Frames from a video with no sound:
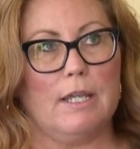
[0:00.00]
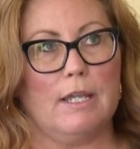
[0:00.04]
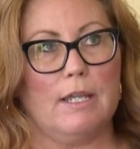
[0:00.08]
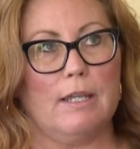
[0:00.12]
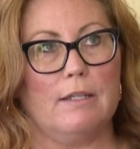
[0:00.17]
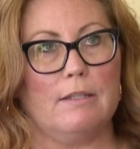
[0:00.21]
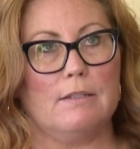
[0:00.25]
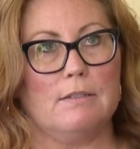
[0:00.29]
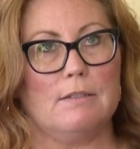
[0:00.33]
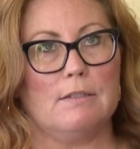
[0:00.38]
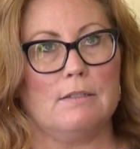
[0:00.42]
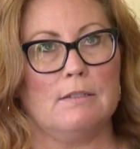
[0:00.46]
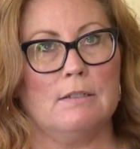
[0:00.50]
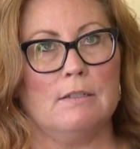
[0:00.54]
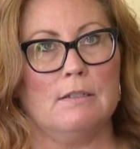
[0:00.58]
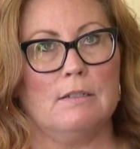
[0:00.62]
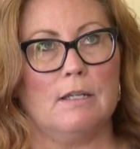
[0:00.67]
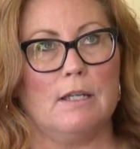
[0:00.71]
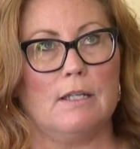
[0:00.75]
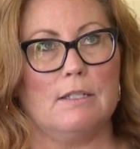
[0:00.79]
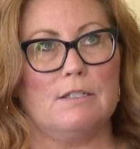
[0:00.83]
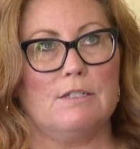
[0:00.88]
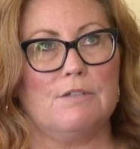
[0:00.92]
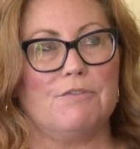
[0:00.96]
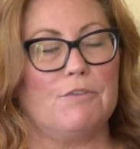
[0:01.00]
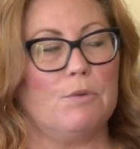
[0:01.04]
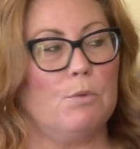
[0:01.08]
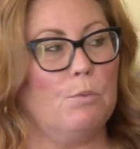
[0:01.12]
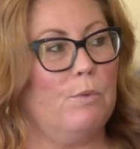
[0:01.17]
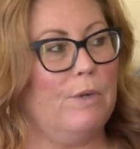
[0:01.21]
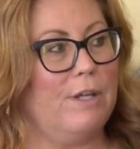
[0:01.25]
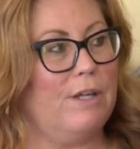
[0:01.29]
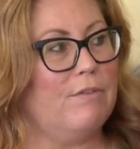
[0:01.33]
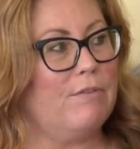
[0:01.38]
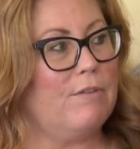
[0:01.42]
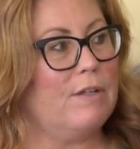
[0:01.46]
And a different
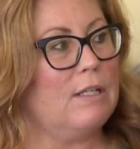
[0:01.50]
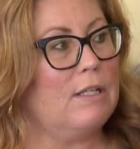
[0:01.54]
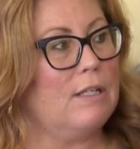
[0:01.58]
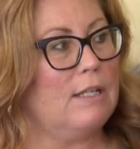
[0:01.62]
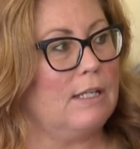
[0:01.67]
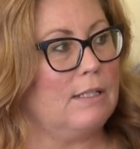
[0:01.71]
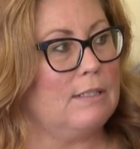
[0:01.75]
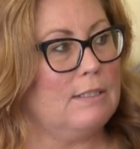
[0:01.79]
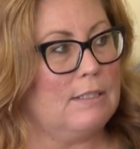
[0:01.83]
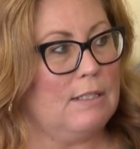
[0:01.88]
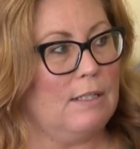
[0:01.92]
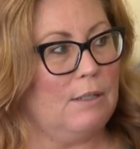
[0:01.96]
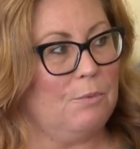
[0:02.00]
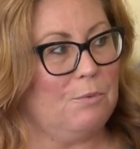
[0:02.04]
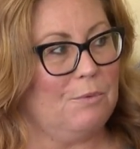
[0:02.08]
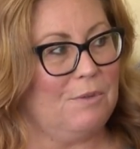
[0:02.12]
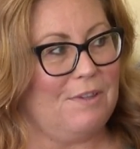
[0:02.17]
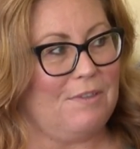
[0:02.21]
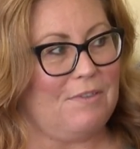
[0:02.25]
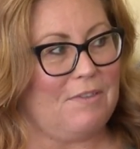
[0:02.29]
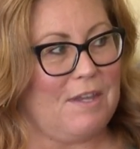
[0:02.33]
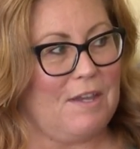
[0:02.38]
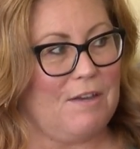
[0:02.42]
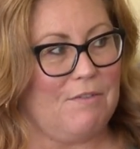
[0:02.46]
way of connecting with